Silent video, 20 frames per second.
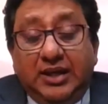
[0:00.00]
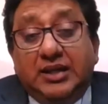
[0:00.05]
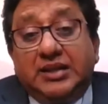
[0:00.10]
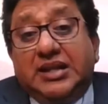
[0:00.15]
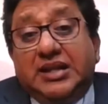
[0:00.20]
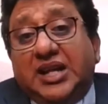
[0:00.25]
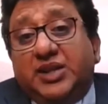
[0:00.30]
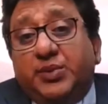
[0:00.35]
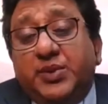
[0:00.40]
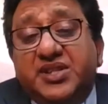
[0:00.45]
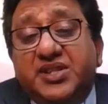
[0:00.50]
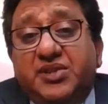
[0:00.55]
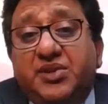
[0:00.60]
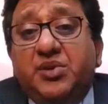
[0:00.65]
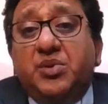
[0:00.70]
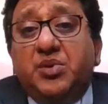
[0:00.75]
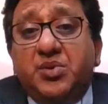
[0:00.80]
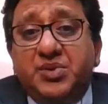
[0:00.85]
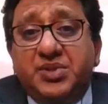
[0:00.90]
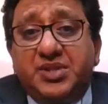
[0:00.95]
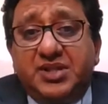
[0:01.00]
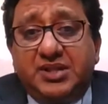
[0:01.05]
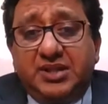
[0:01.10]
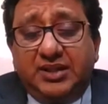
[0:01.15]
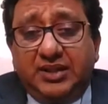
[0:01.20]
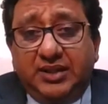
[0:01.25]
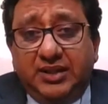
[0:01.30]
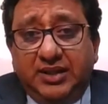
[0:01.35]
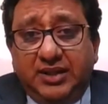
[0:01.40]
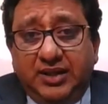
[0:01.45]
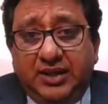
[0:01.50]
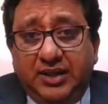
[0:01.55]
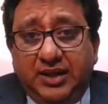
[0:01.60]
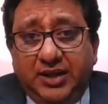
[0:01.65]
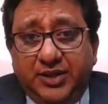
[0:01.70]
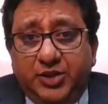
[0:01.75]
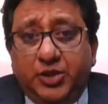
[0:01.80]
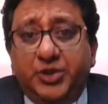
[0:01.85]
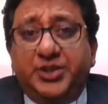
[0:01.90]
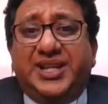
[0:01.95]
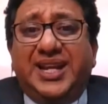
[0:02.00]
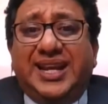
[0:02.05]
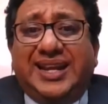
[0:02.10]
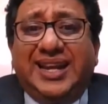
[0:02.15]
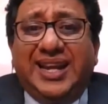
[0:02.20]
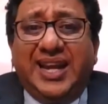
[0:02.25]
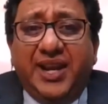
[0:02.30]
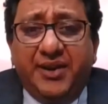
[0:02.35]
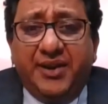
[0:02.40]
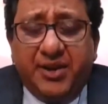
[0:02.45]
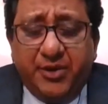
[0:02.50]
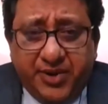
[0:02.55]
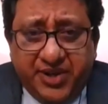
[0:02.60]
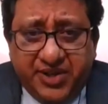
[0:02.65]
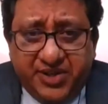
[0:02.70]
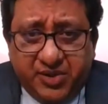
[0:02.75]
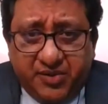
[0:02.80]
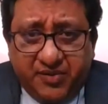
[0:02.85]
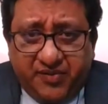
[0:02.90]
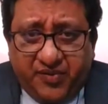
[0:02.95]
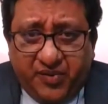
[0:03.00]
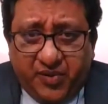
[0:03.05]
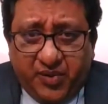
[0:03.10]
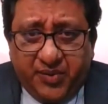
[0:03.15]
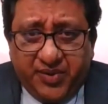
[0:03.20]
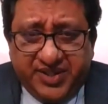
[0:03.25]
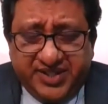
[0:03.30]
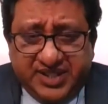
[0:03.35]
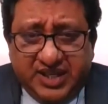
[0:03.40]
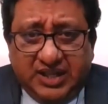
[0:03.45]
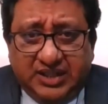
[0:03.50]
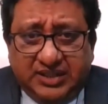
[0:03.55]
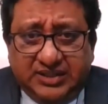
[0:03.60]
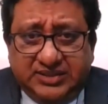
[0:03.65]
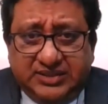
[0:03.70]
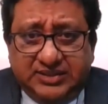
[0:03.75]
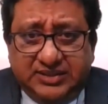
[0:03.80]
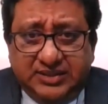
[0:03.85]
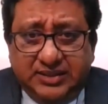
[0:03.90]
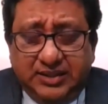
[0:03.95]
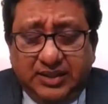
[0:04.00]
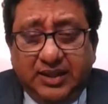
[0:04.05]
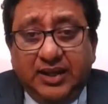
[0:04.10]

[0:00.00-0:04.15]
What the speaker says: that was used to declare the Region 4 results.